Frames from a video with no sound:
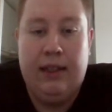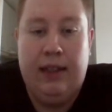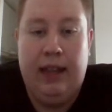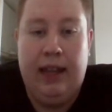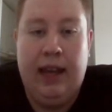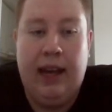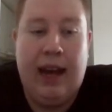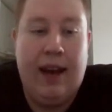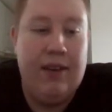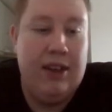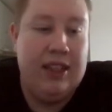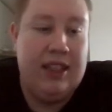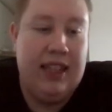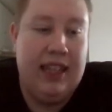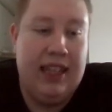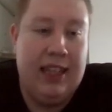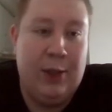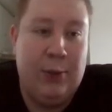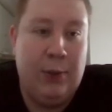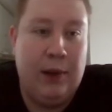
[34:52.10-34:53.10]
Yeah, I haven't
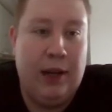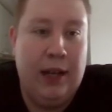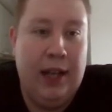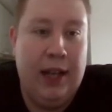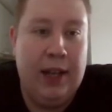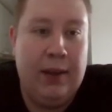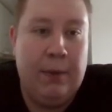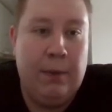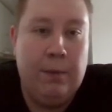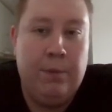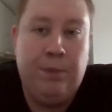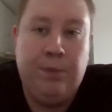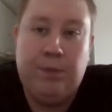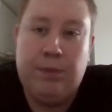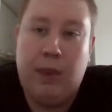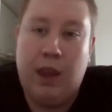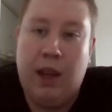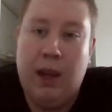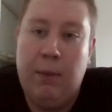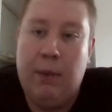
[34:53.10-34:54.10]
seen this one yet.
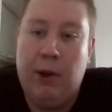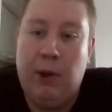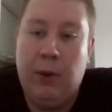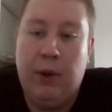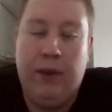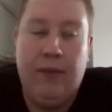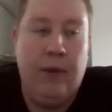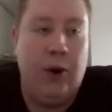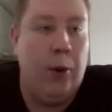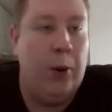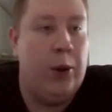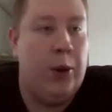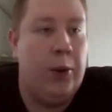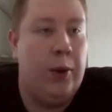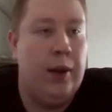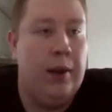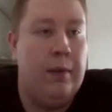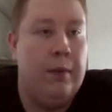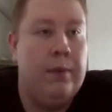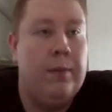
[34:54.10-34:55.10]
Looking forward
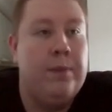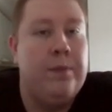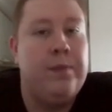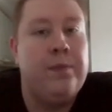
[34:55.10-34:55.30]
to it.